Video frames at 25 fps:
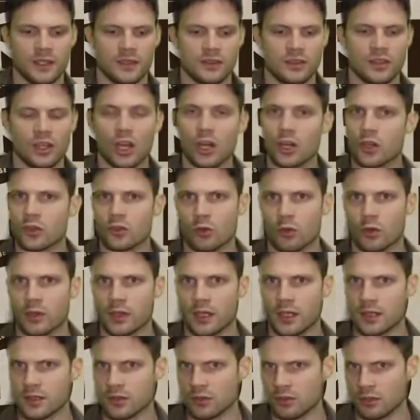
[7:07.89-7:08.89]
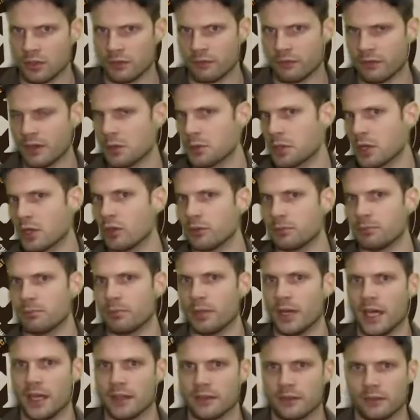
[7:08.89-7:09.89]
the Dark Sword is on a very good
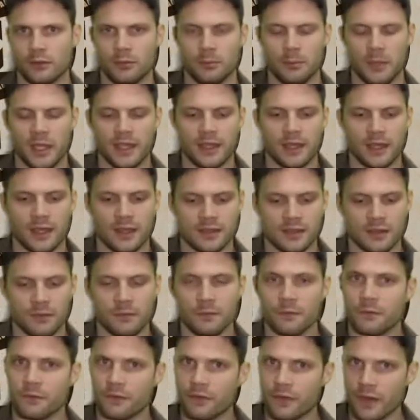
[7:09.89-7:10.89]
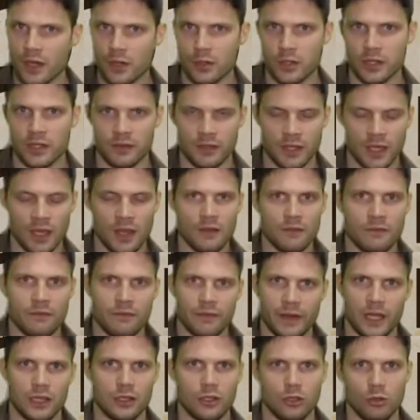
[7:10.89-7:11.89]
path to making some very
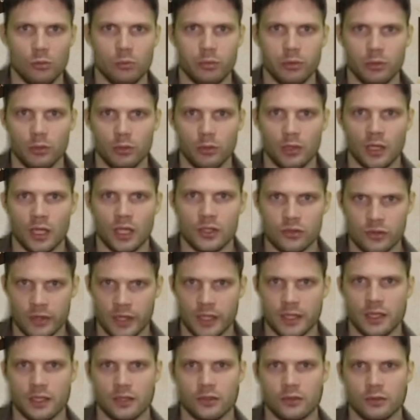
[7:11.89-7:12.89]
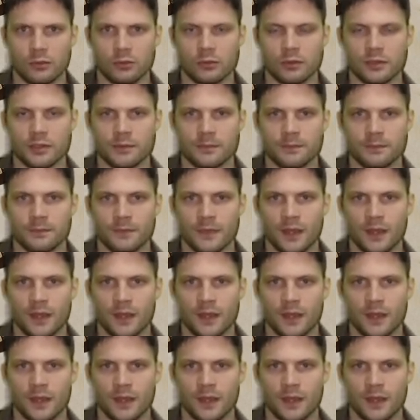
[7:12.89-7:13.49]
valuable training tools.